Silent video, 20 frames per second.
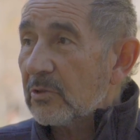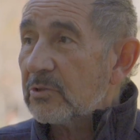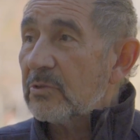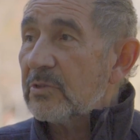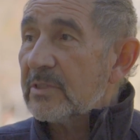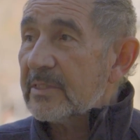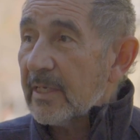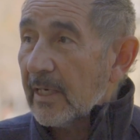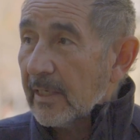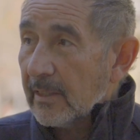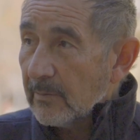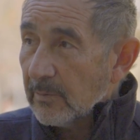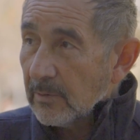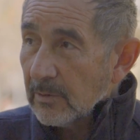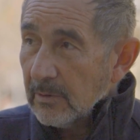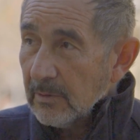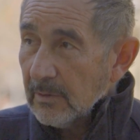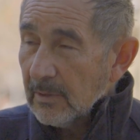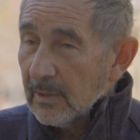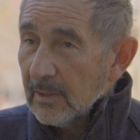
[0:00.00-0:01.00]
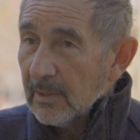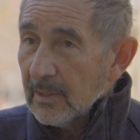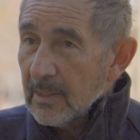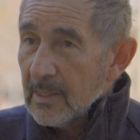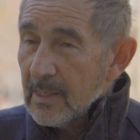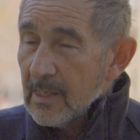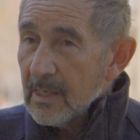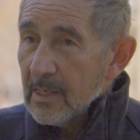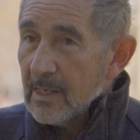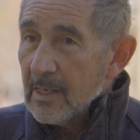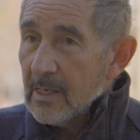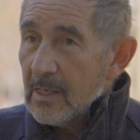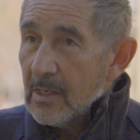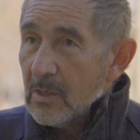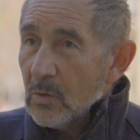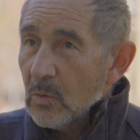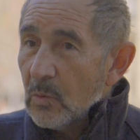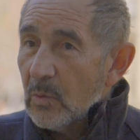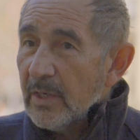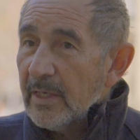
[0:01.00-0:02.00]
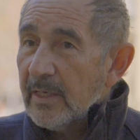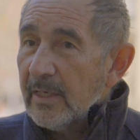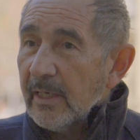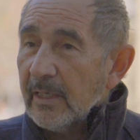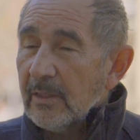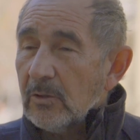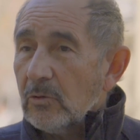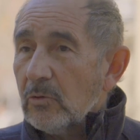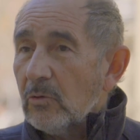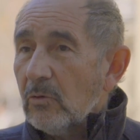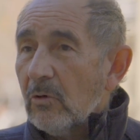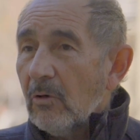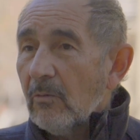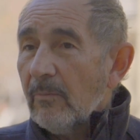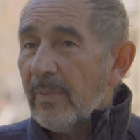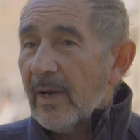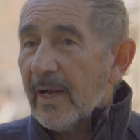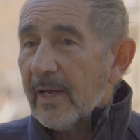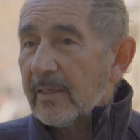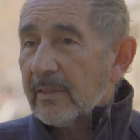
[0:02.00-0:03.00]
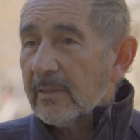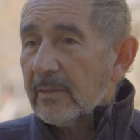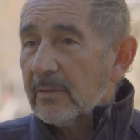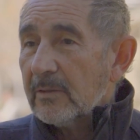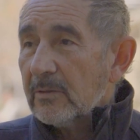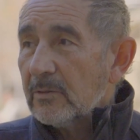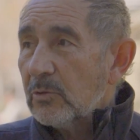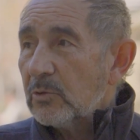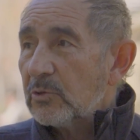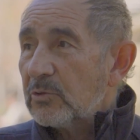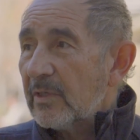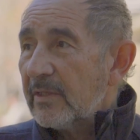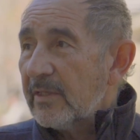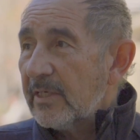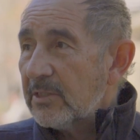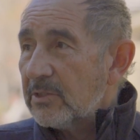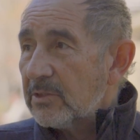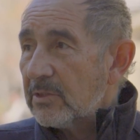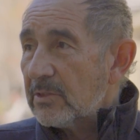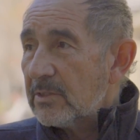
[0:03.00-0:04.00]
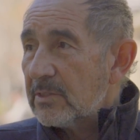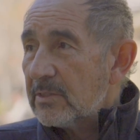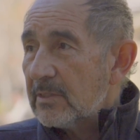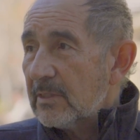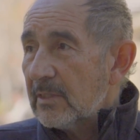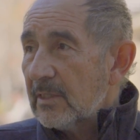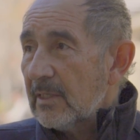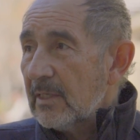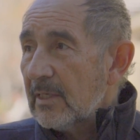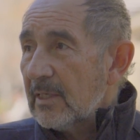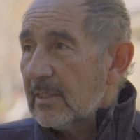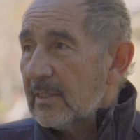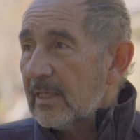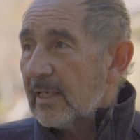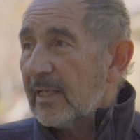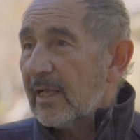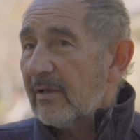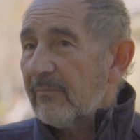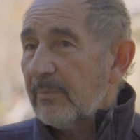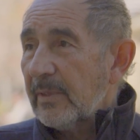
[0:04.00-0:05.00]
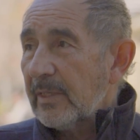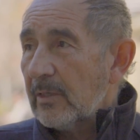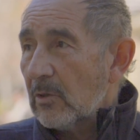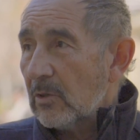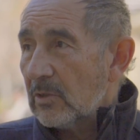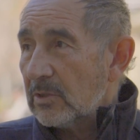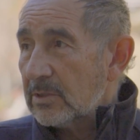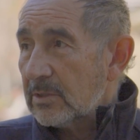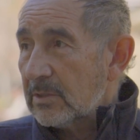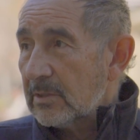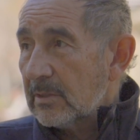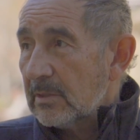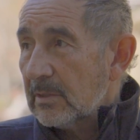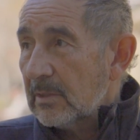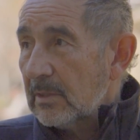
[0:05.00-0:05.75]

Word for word: or sustainable, we need to go back to traditions that have been lost.